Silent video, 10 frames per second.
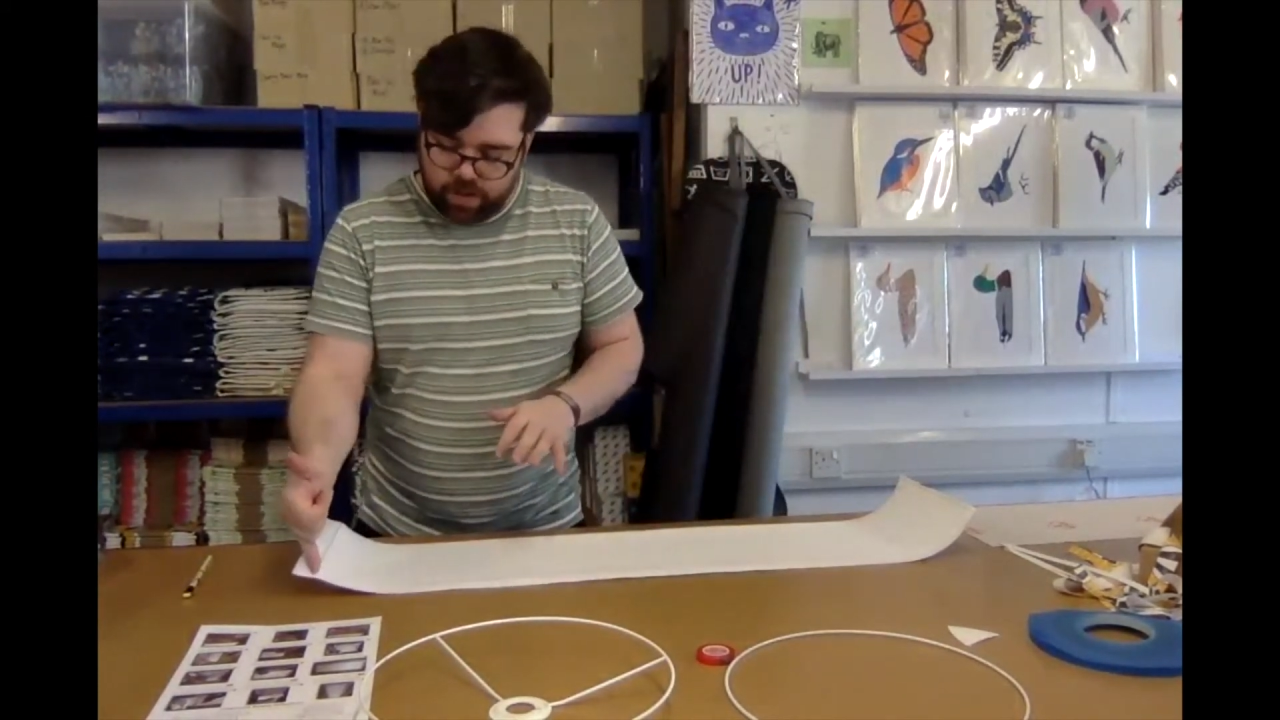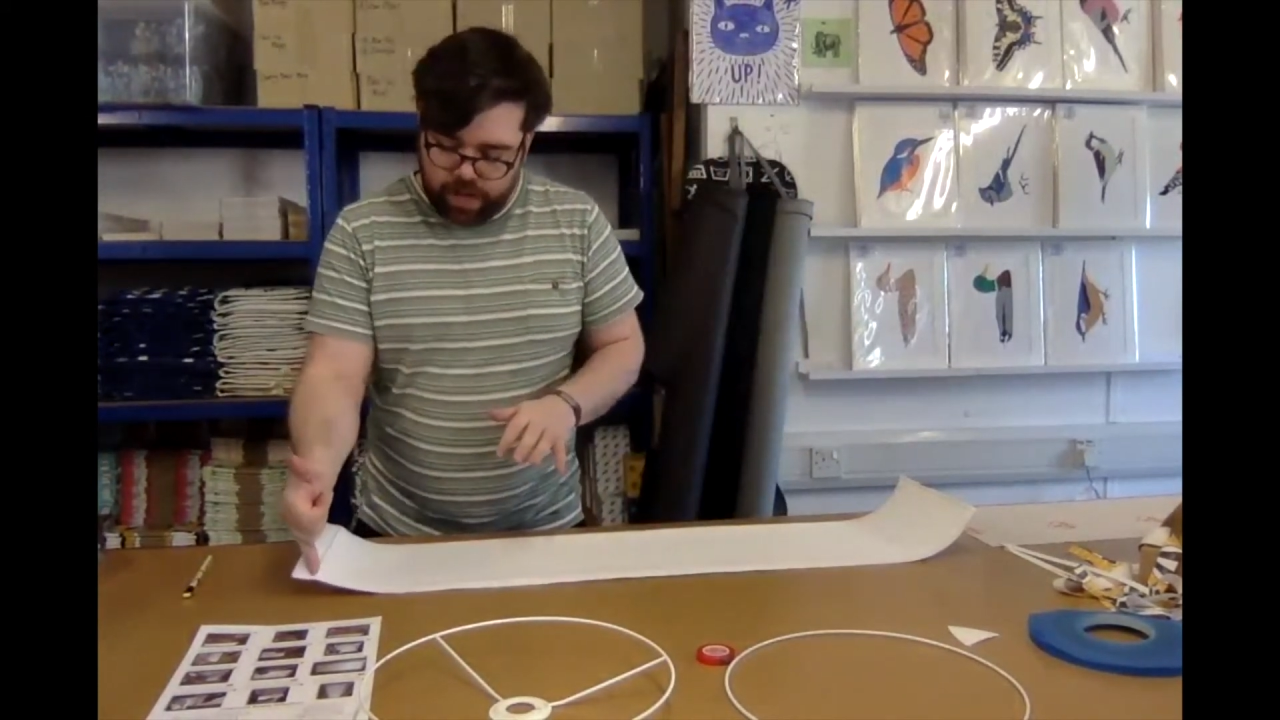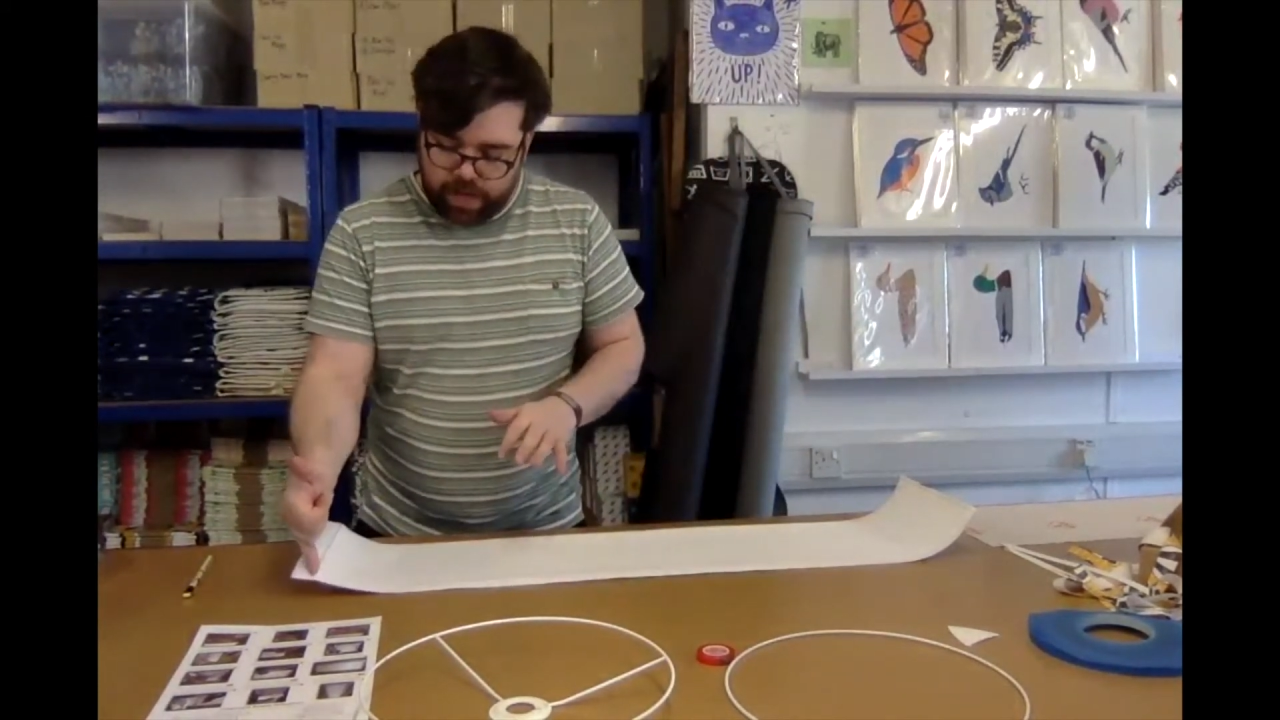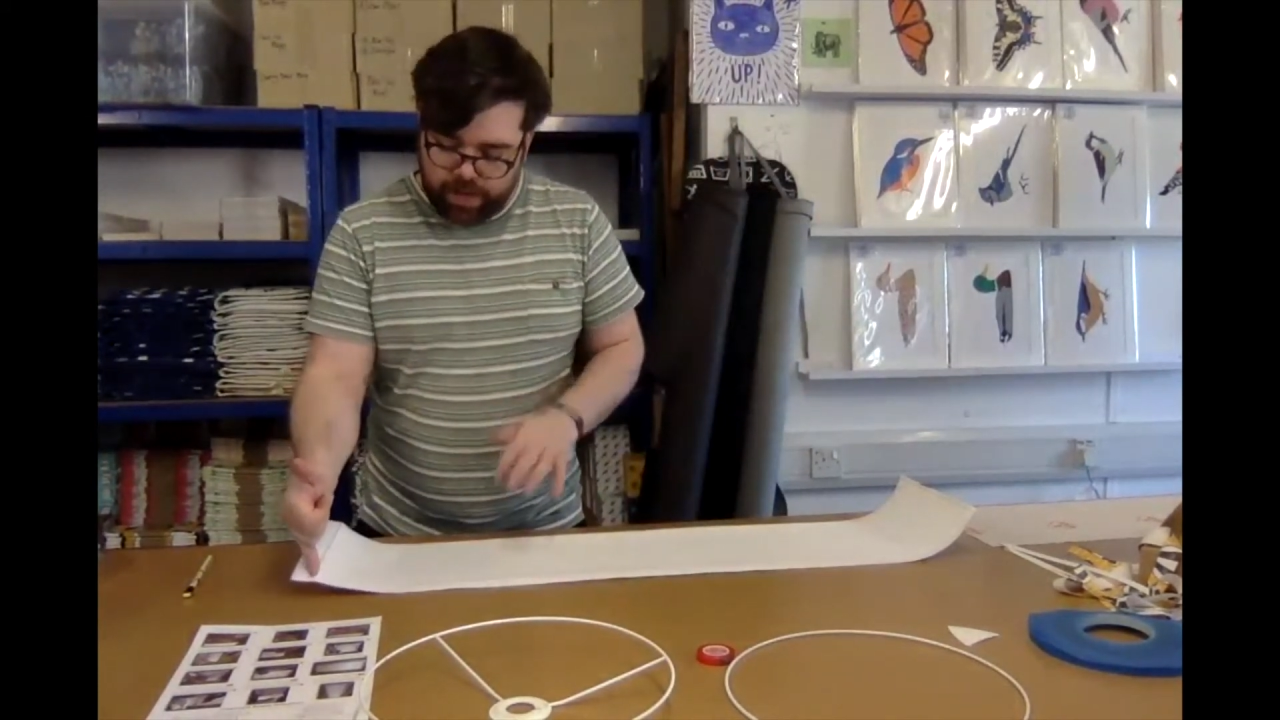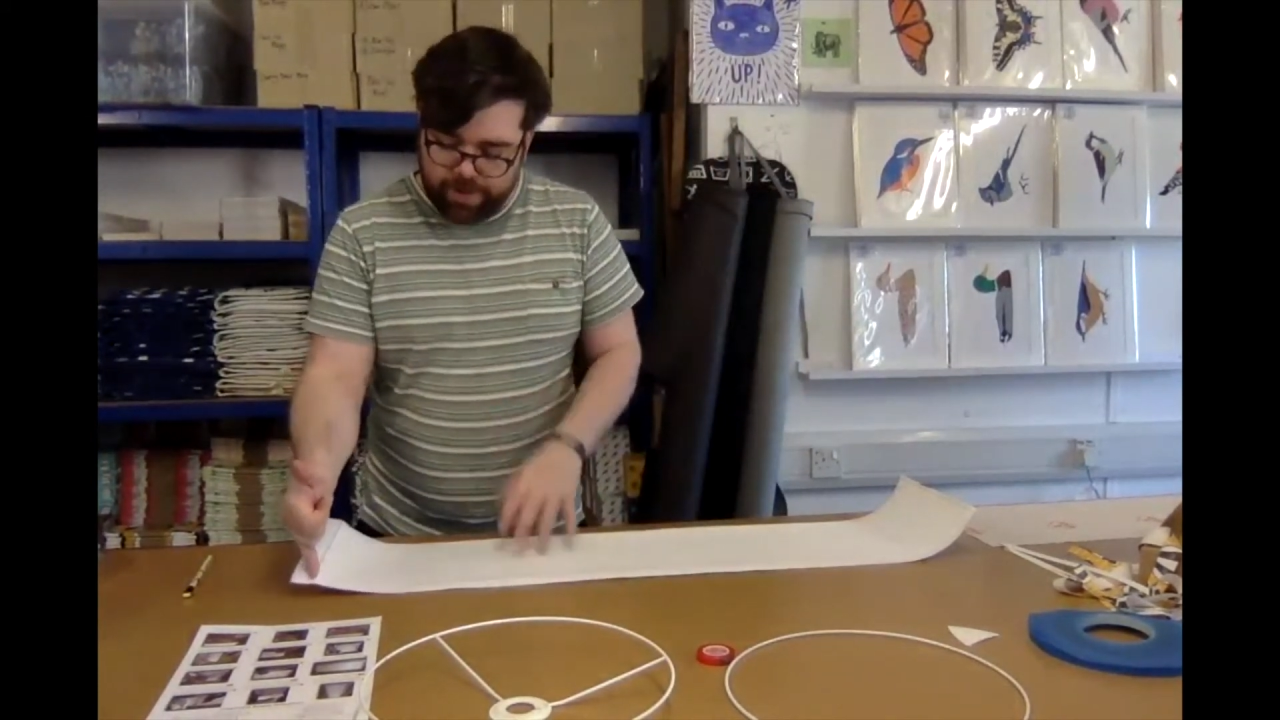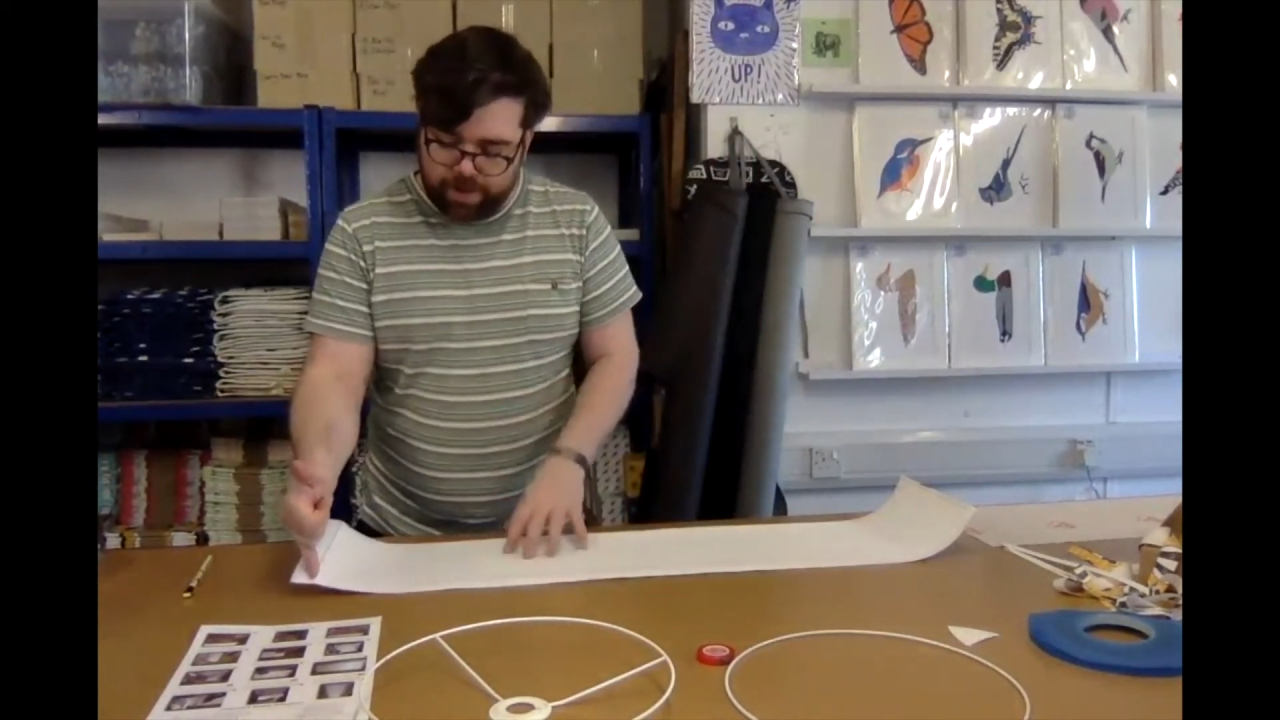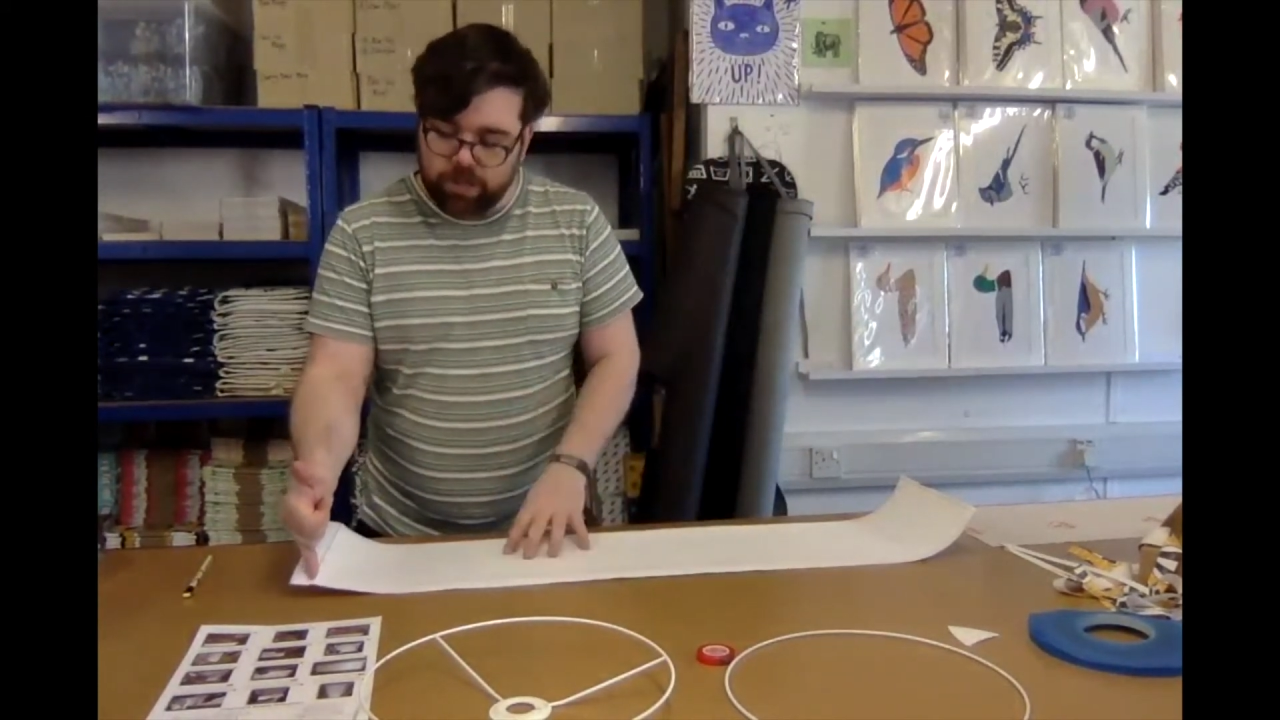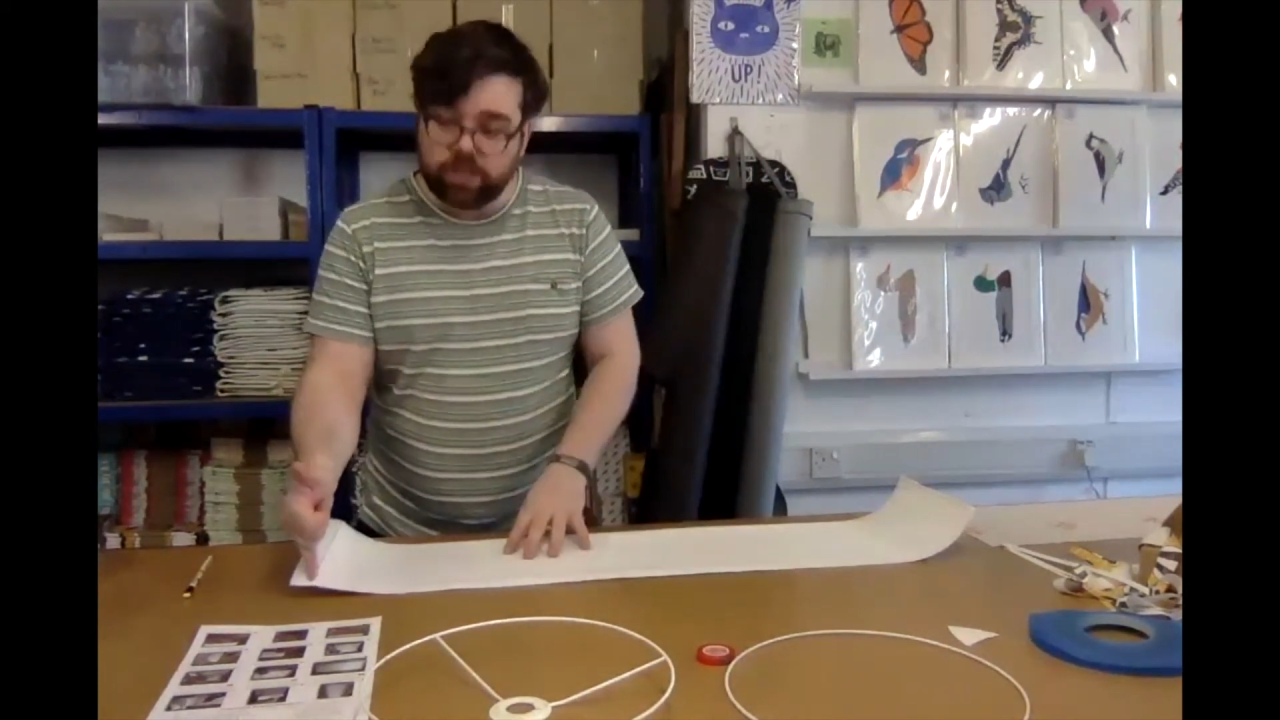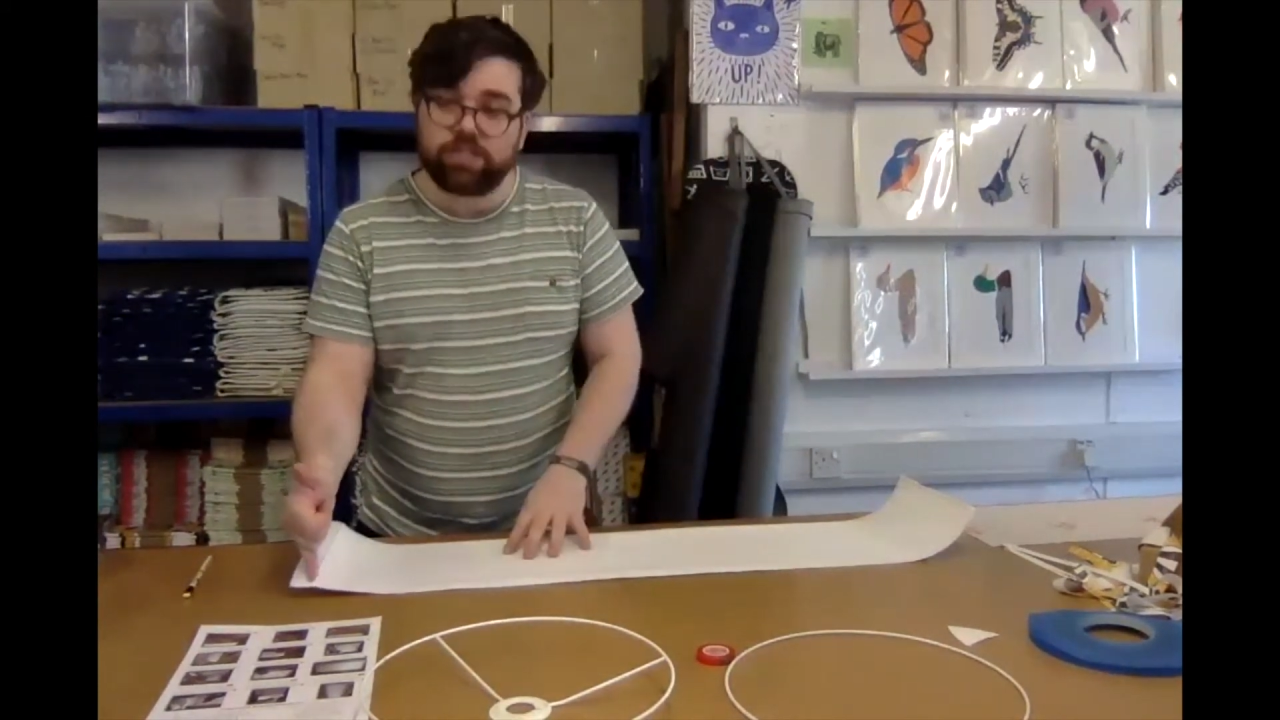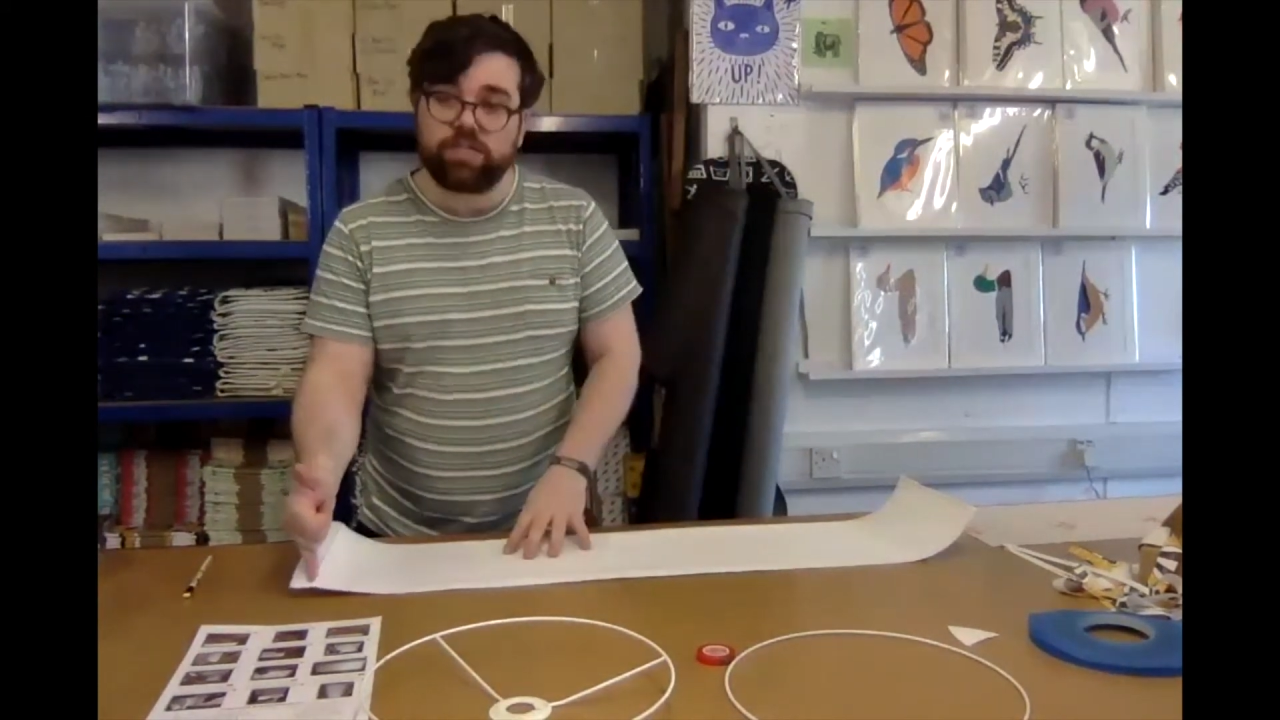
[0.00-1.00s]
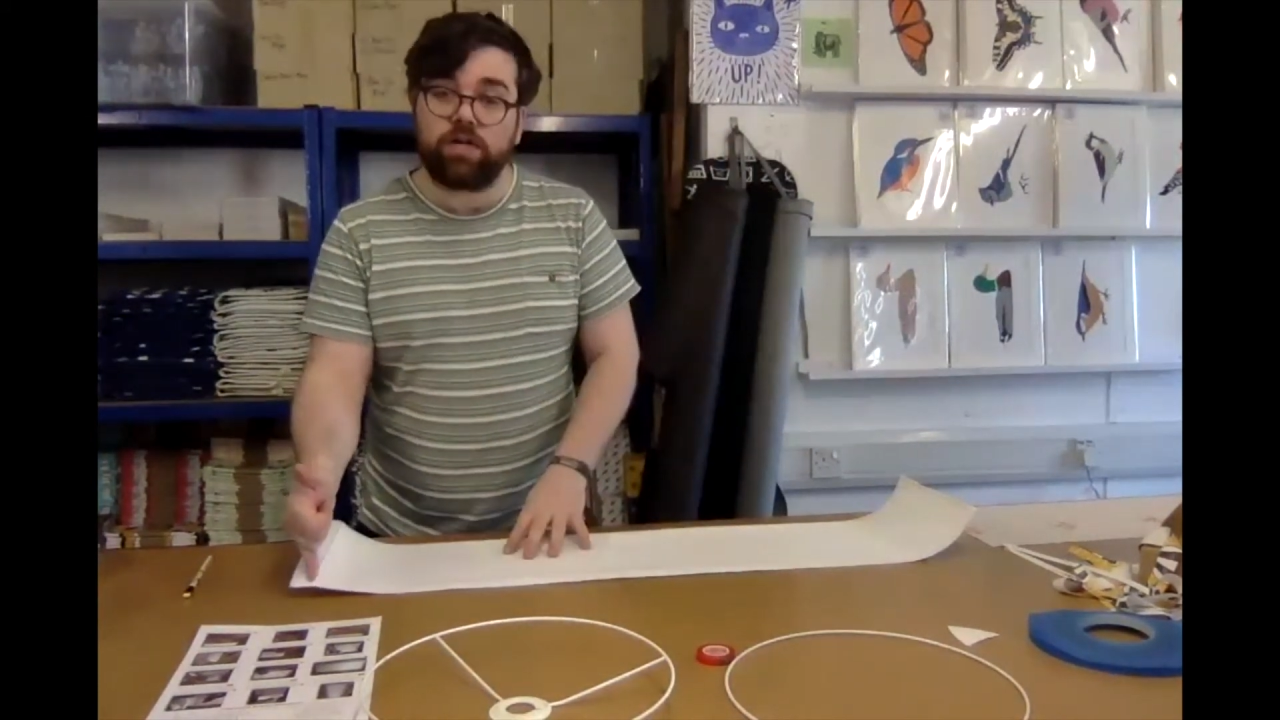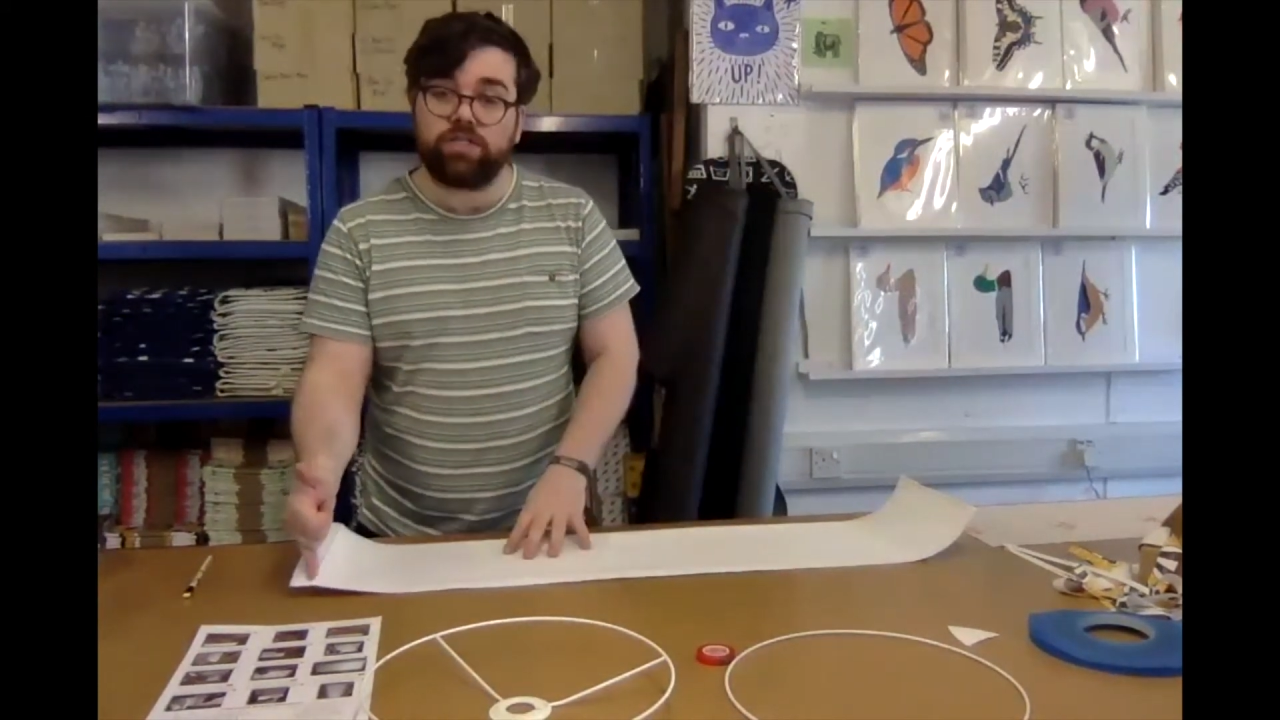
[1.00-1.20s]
I'm going to start